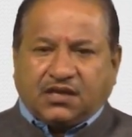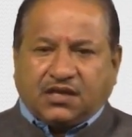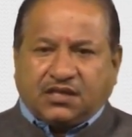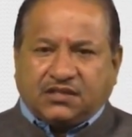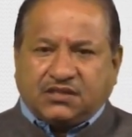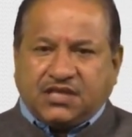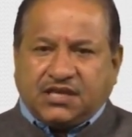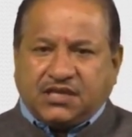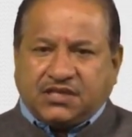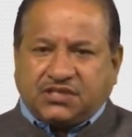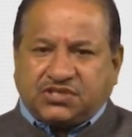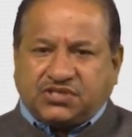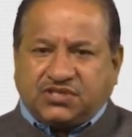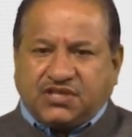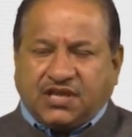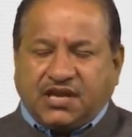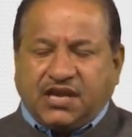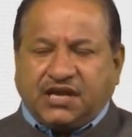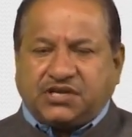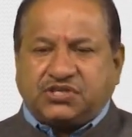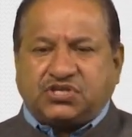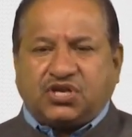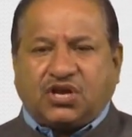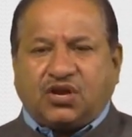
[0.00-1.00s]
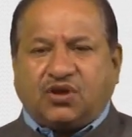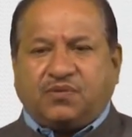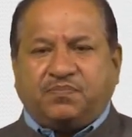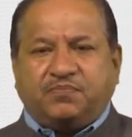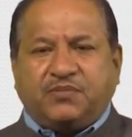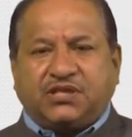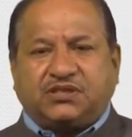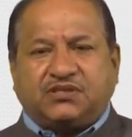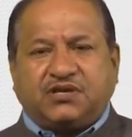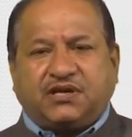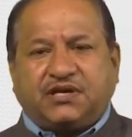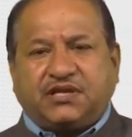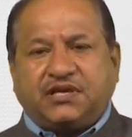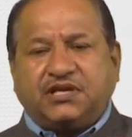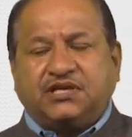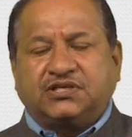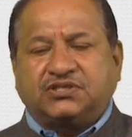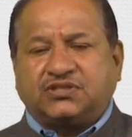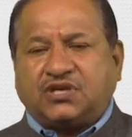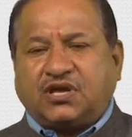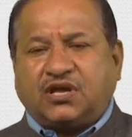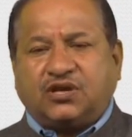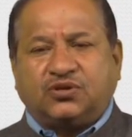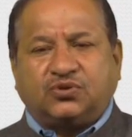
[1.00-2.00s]
The selection of method is
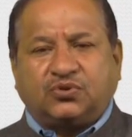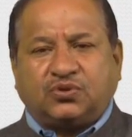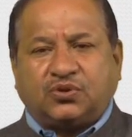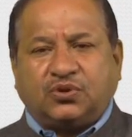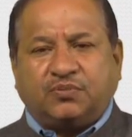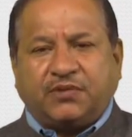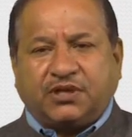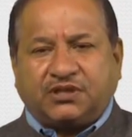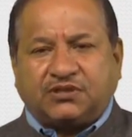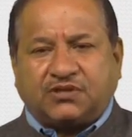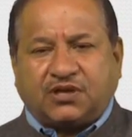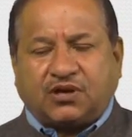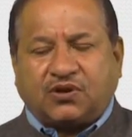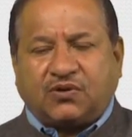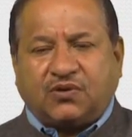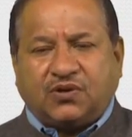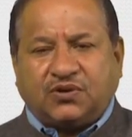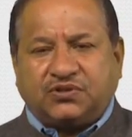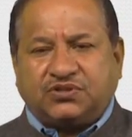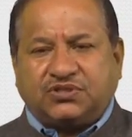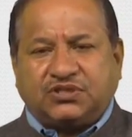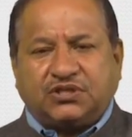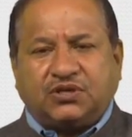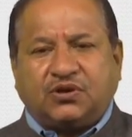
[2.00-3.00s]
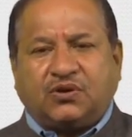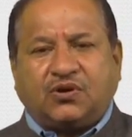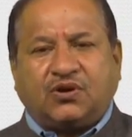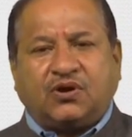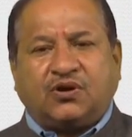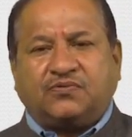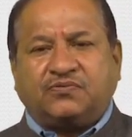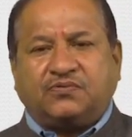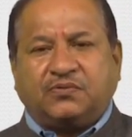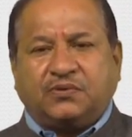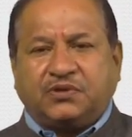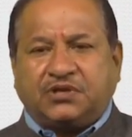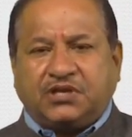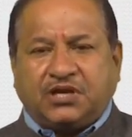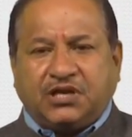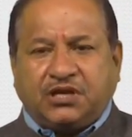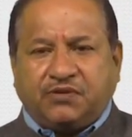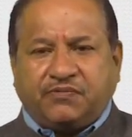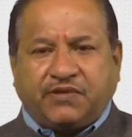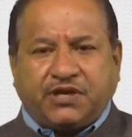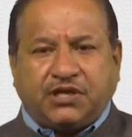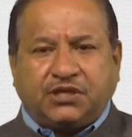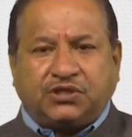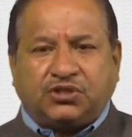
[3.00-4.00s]
a methodology of
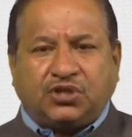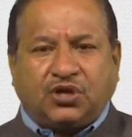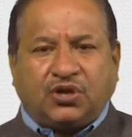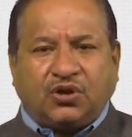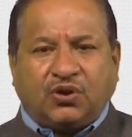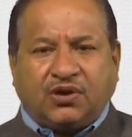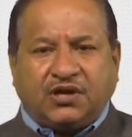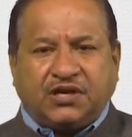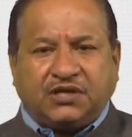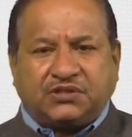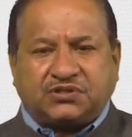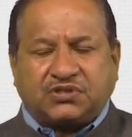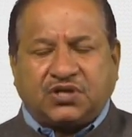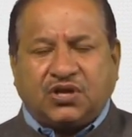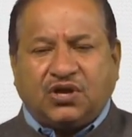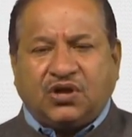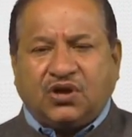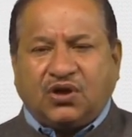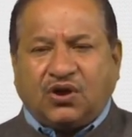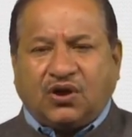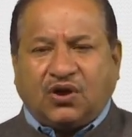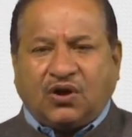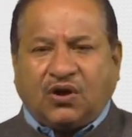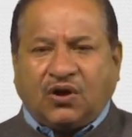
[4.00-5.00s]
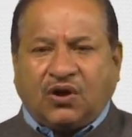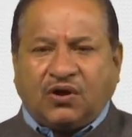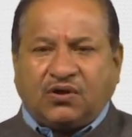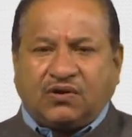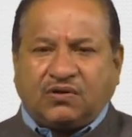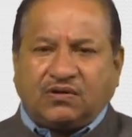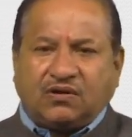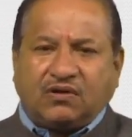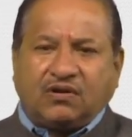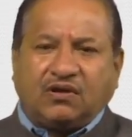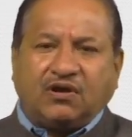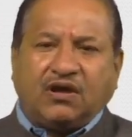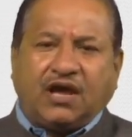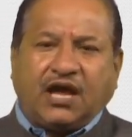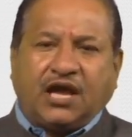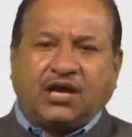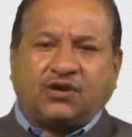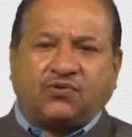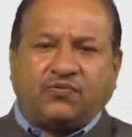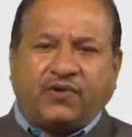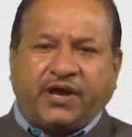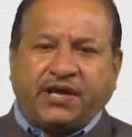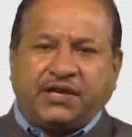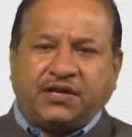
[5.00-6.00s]
delivering the knowledge or
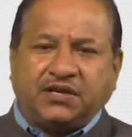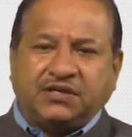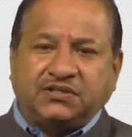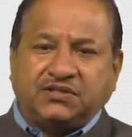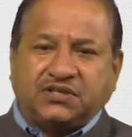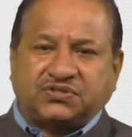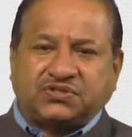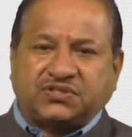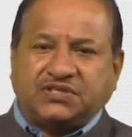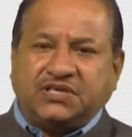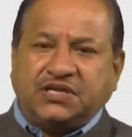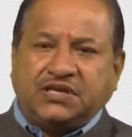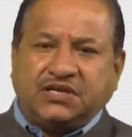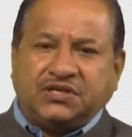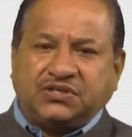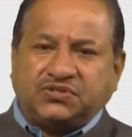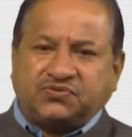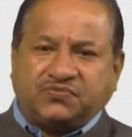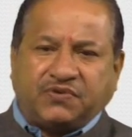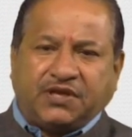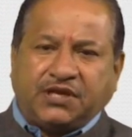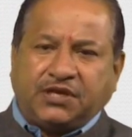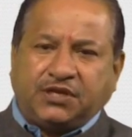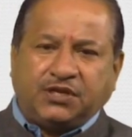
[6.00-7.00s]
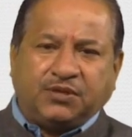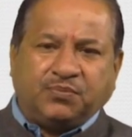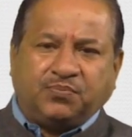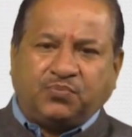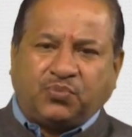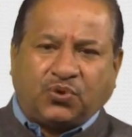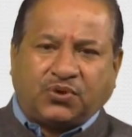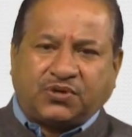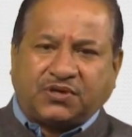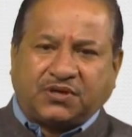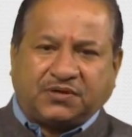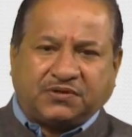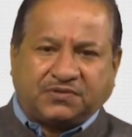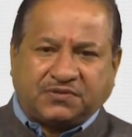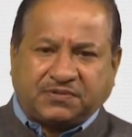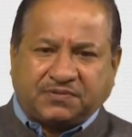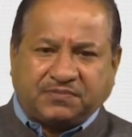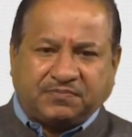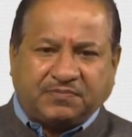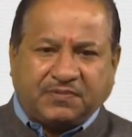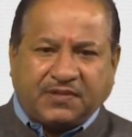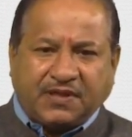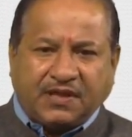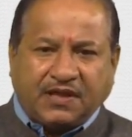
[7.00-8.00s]
acquiring the skill is very important.
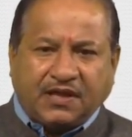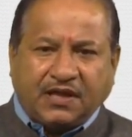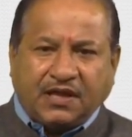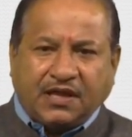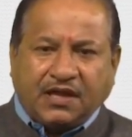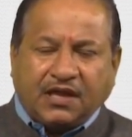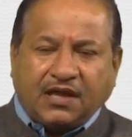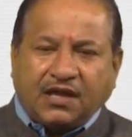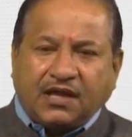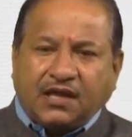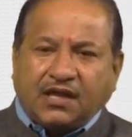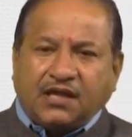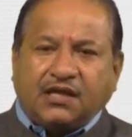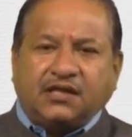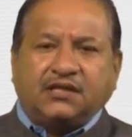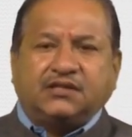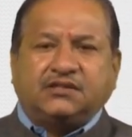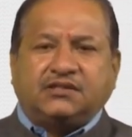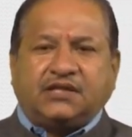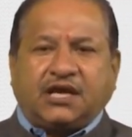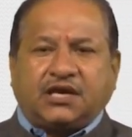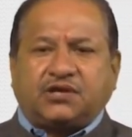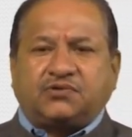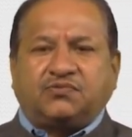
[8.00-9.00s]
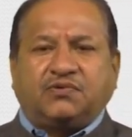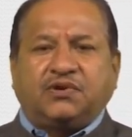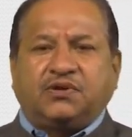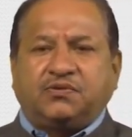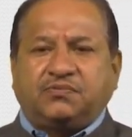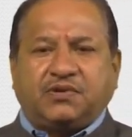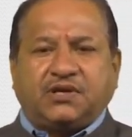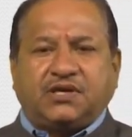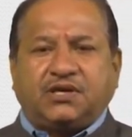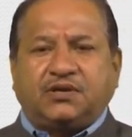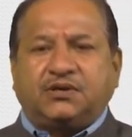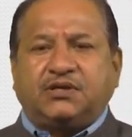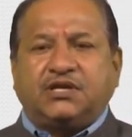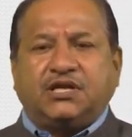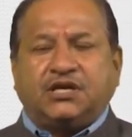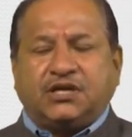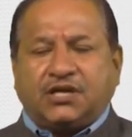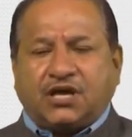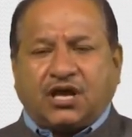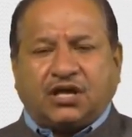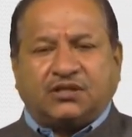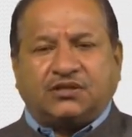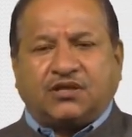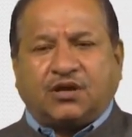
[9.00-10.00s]
That will be in
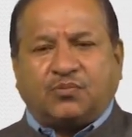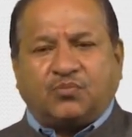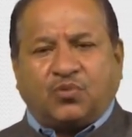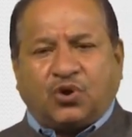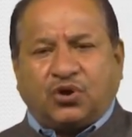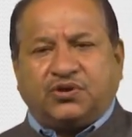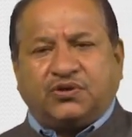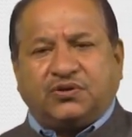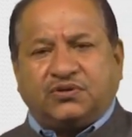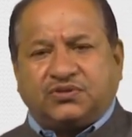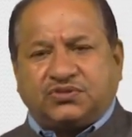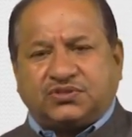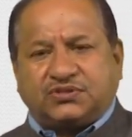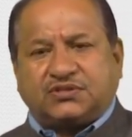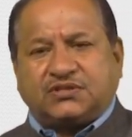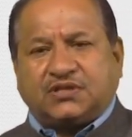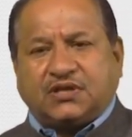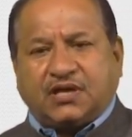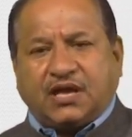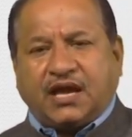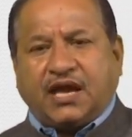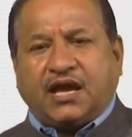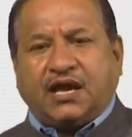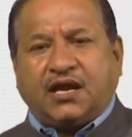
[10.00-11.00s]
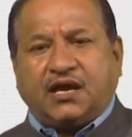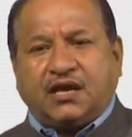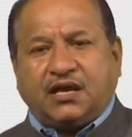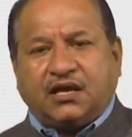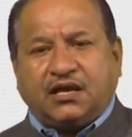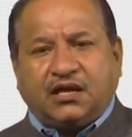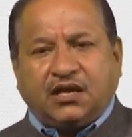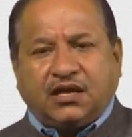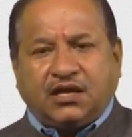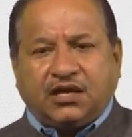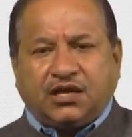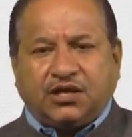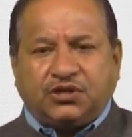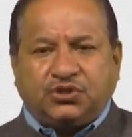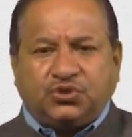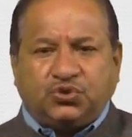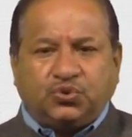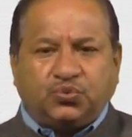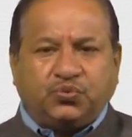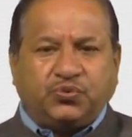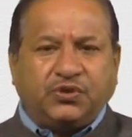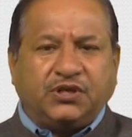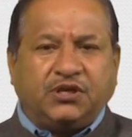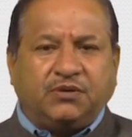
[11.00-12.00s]
other modules
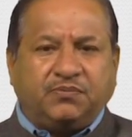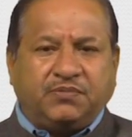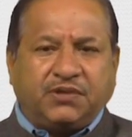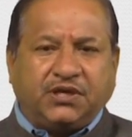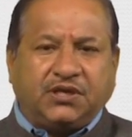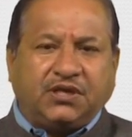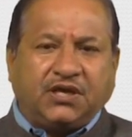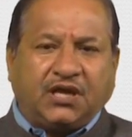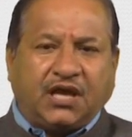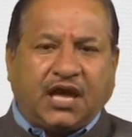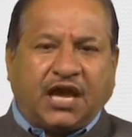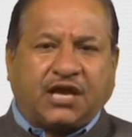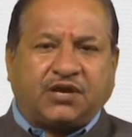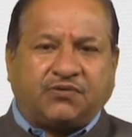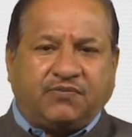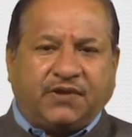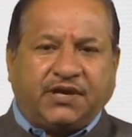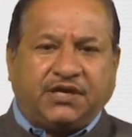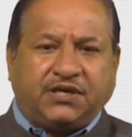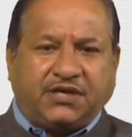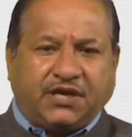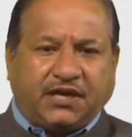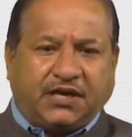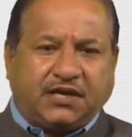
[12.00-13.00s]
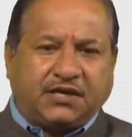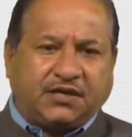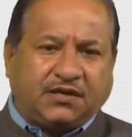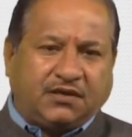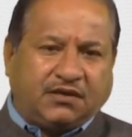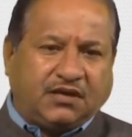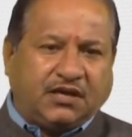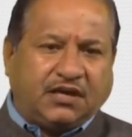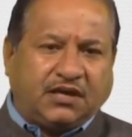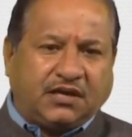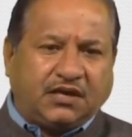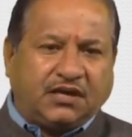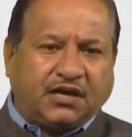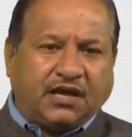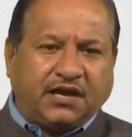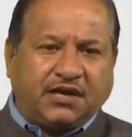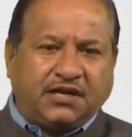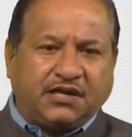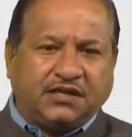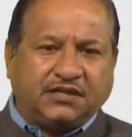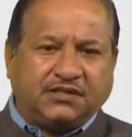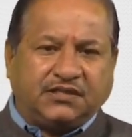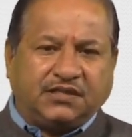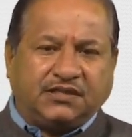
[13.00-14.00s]
you will be acquainted
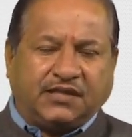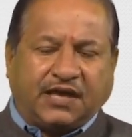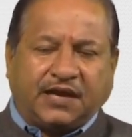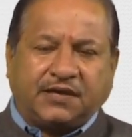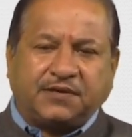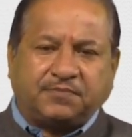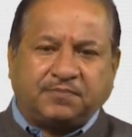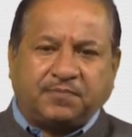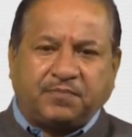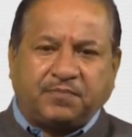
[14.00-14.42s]
regarding that.